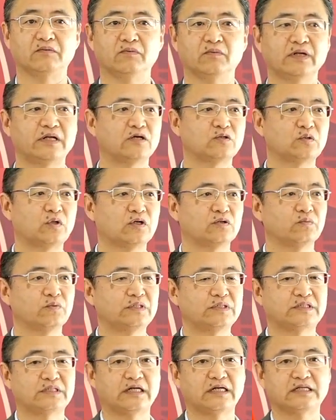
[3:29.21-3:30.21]
when I talk
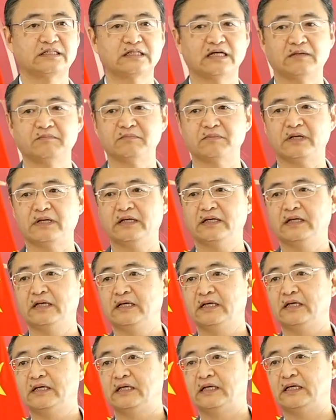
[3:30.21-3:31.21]
with some
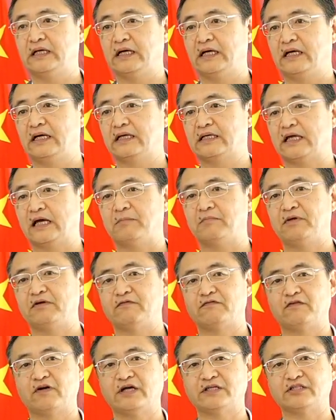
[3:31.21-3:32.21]

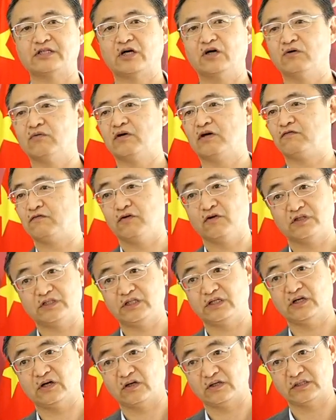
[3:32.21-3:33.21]
Gambian friends over
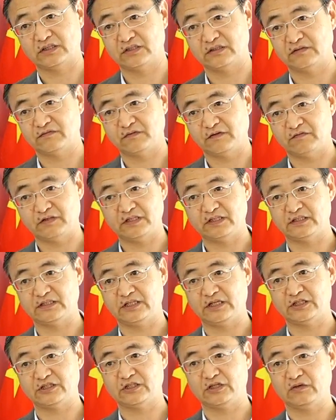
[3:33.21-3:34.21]
40 or 50
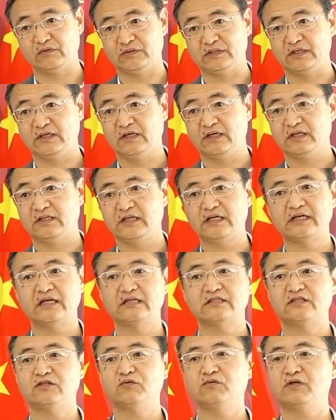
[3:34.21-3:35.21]
years old, they
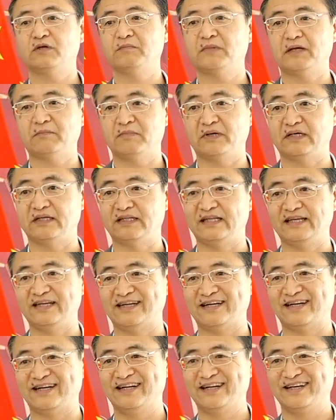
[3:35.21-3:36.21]
can still remember
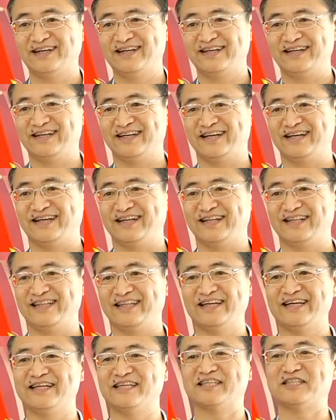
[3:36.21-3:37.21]
their uh,
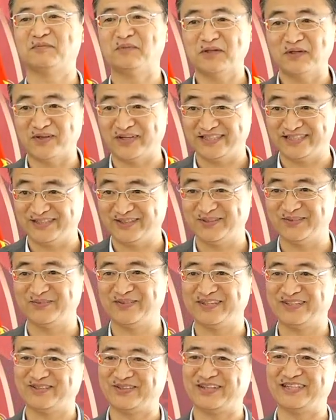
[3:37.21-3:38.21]
their experience to
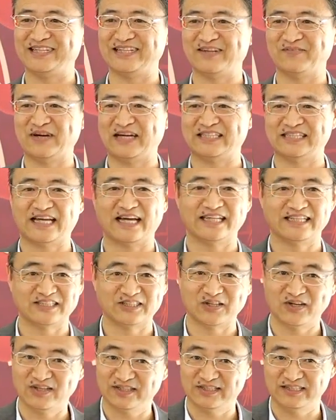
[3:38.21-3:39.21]
be treated by Chinese
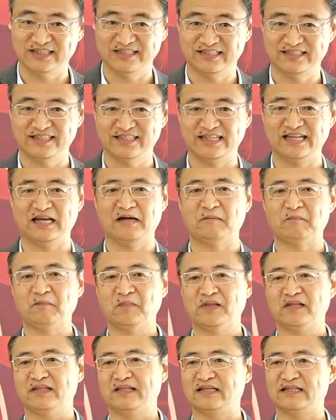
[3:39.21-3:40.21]
doctors. Yeah,
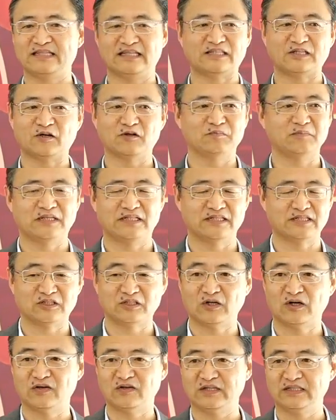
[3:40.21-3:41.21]
they, they told me the
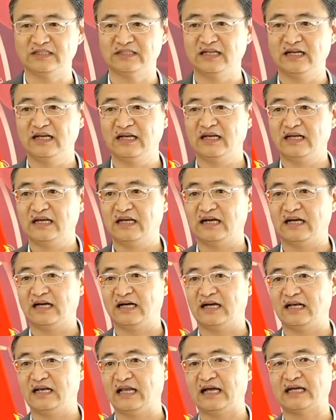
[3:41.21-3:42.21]
stories.
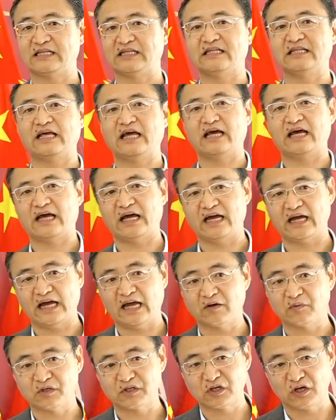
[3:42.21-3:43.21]
Uh, like in uh,
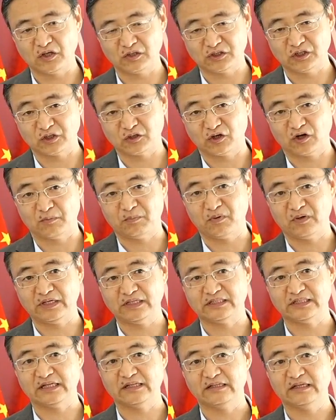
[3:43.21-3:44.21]
agriculture
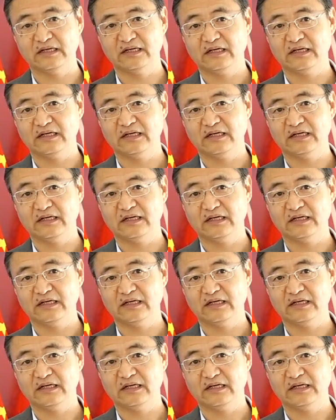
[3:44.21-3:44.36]
corporation,